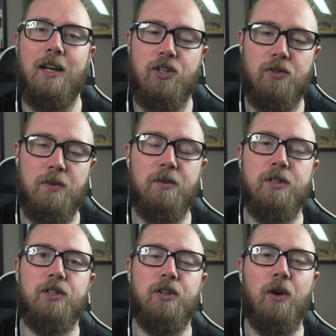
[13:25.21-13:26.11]
attribute
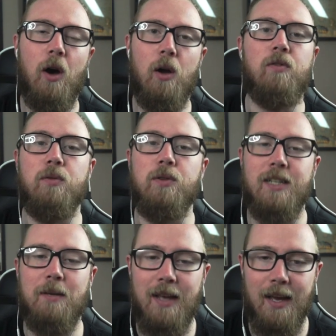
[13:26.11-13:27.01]
to your overall
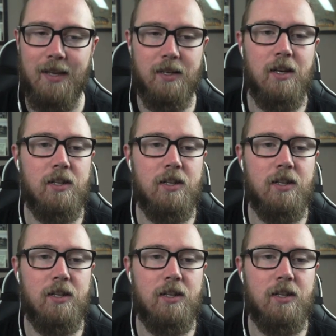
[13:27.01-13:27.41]
DPS.